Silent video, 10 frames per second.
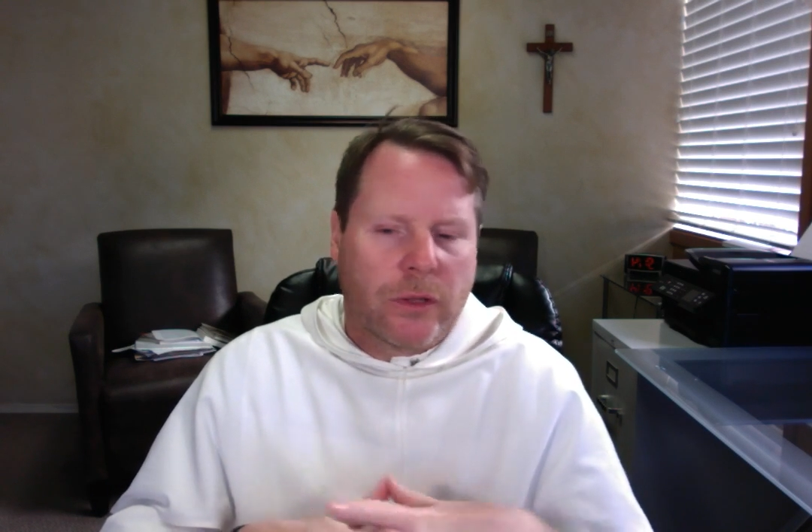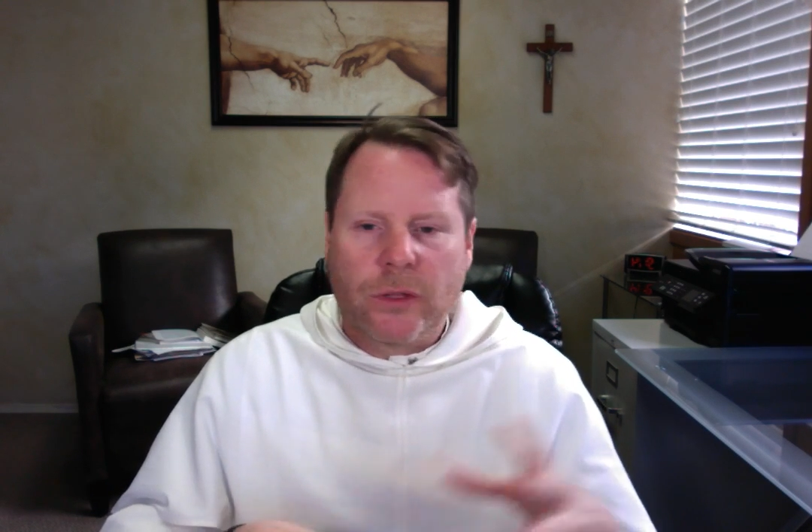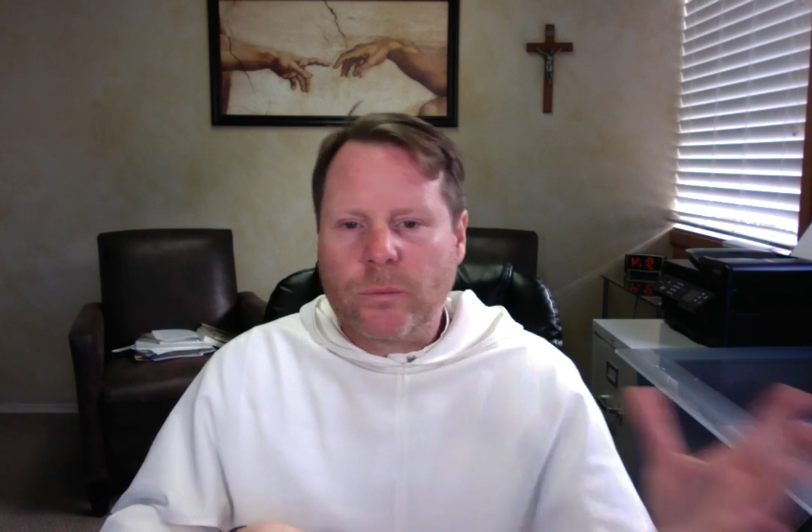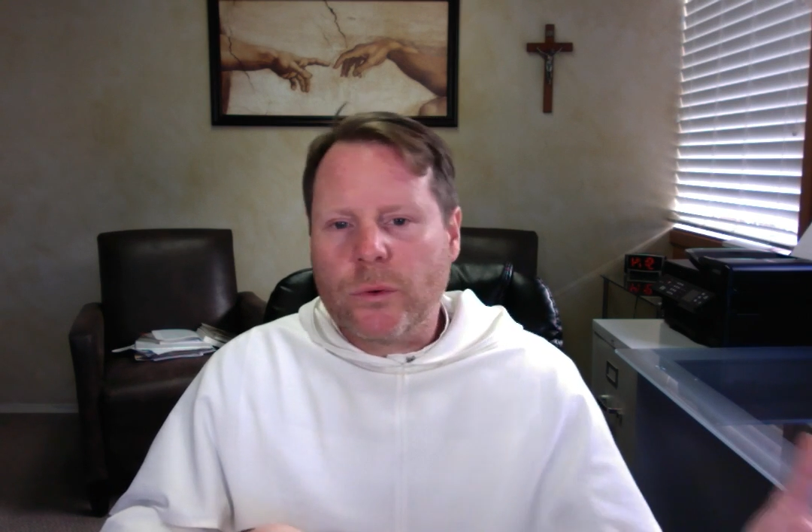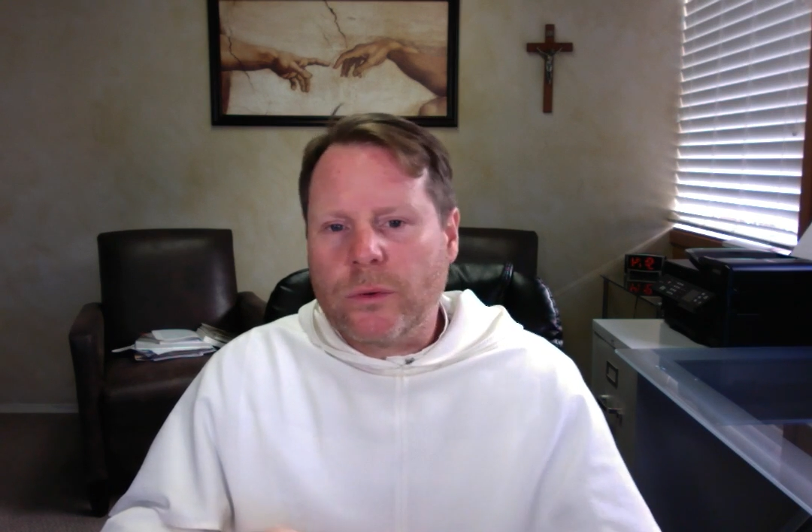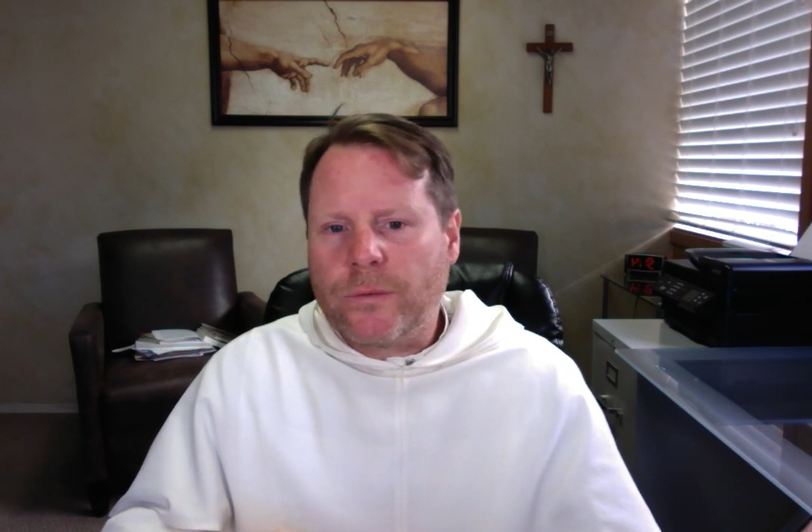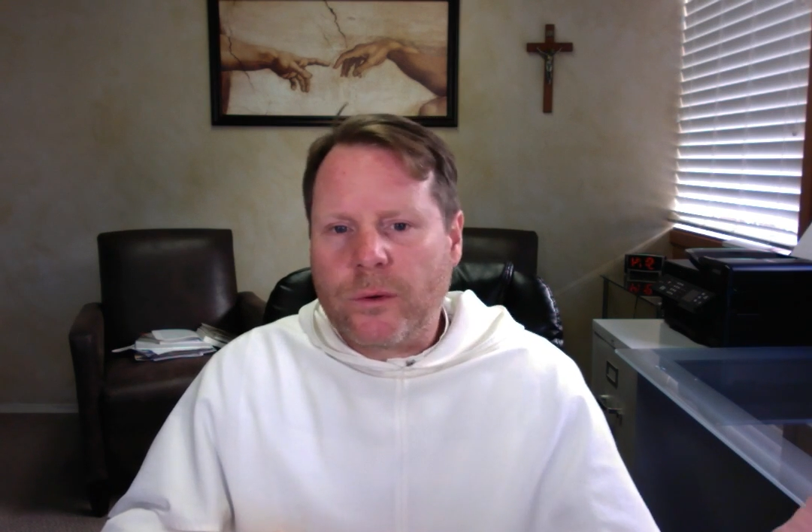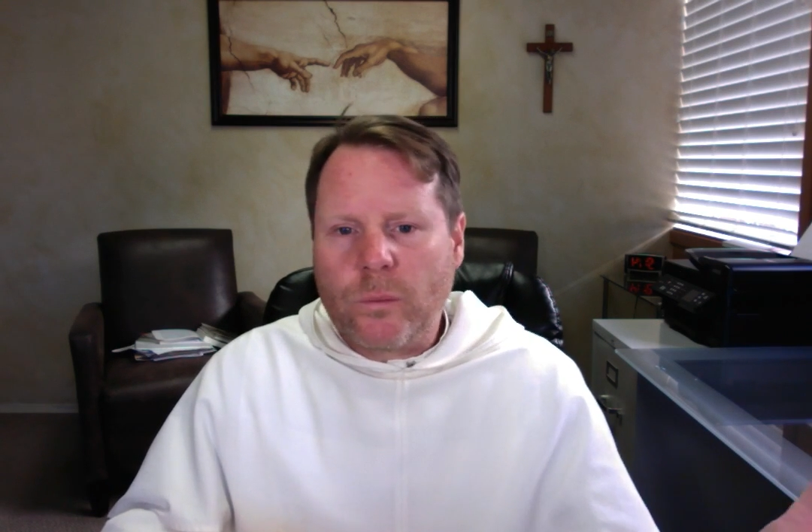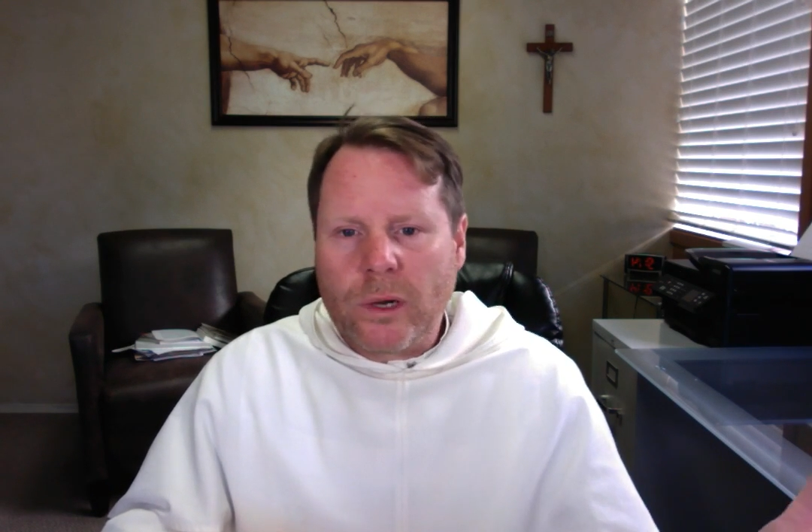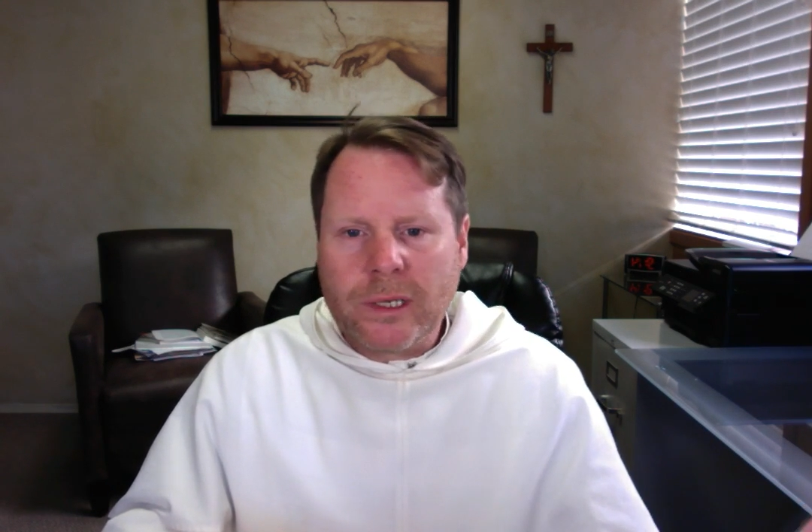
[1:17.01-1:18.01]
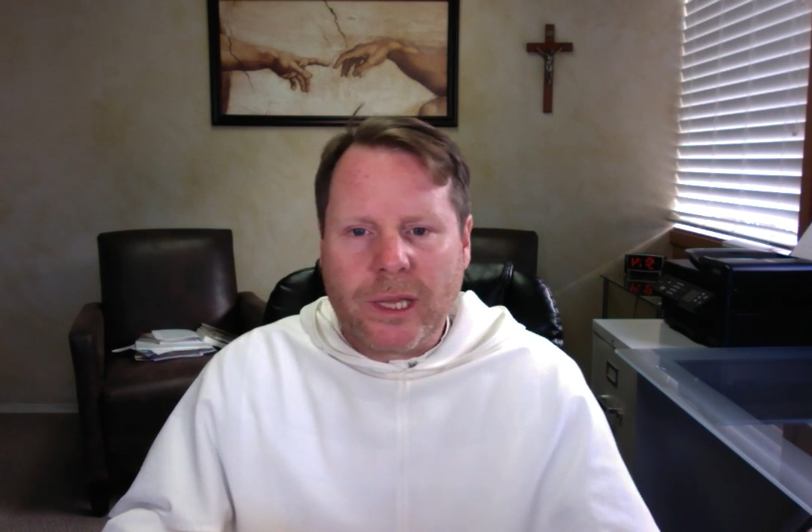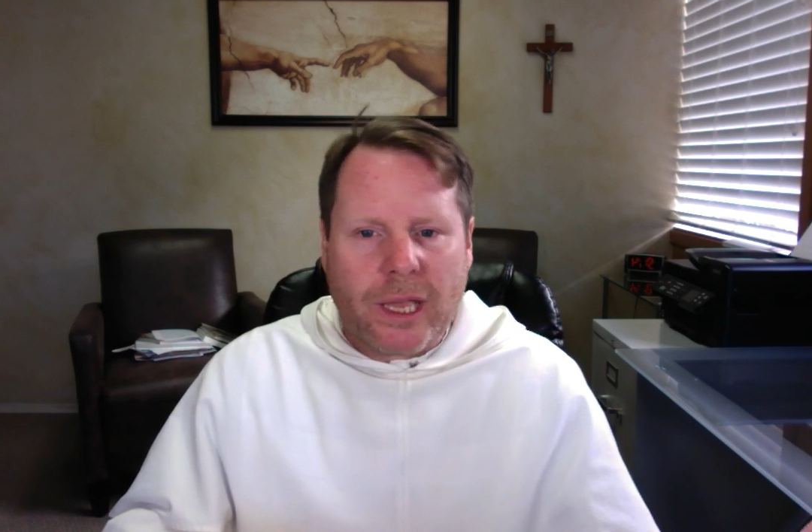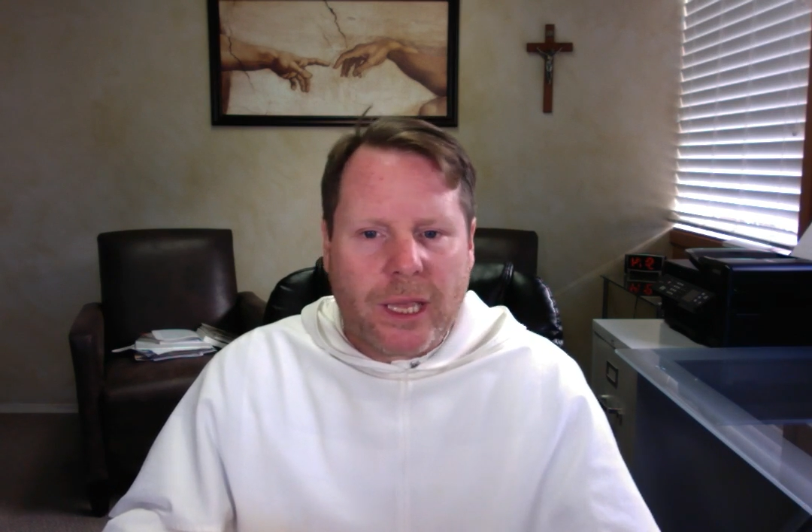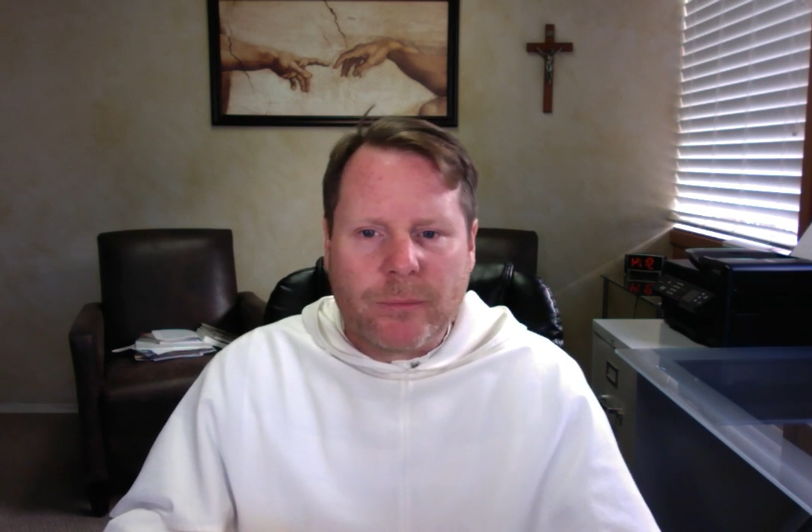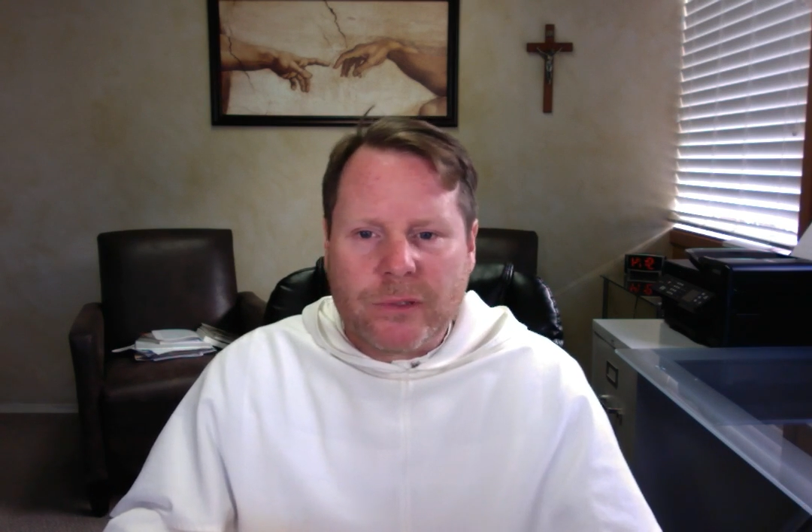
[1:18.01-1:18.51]
The rule for one
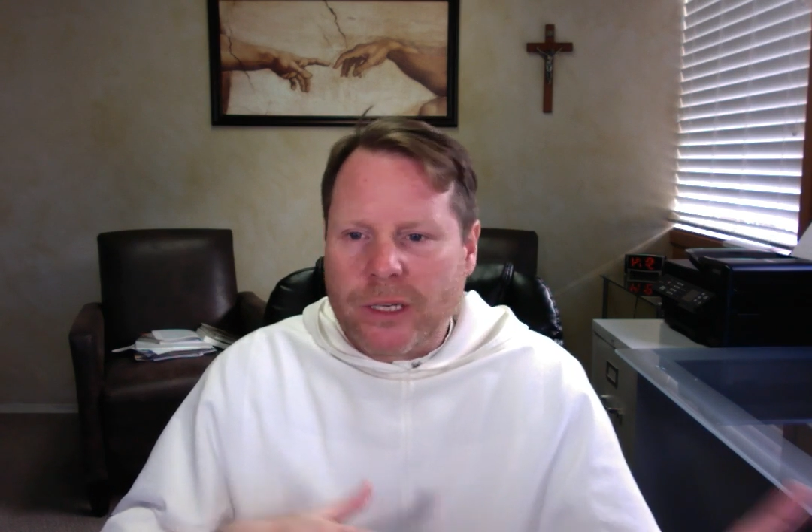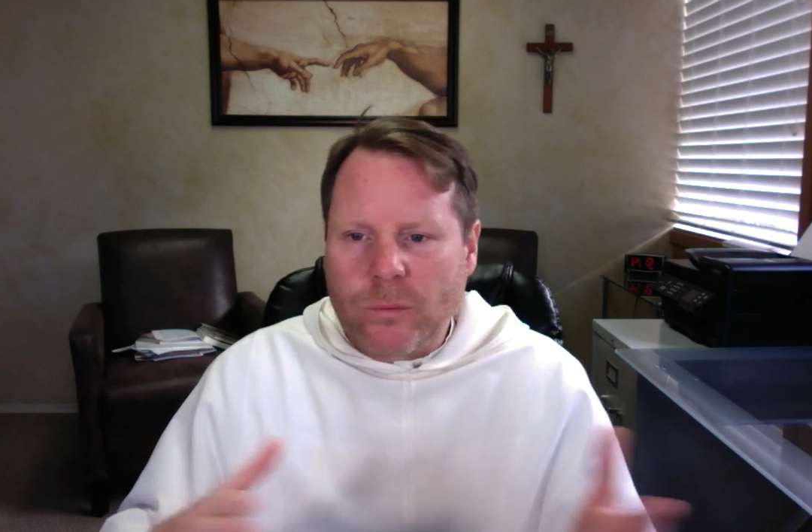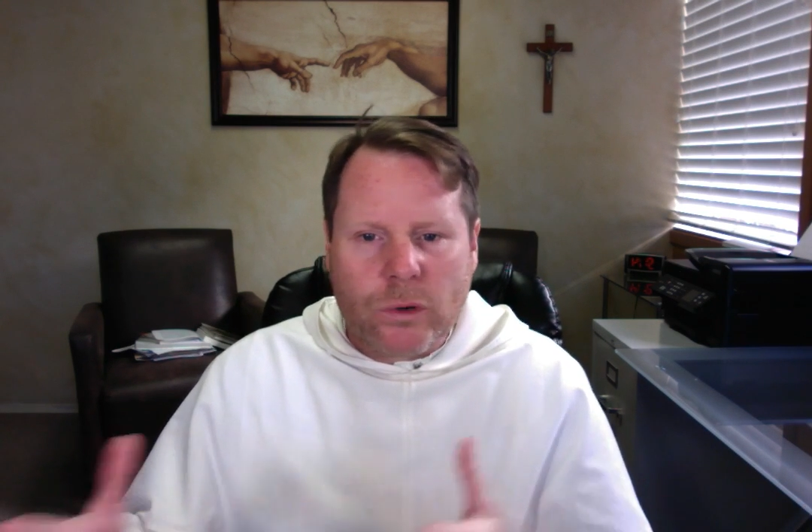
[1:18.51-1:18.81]
game didn't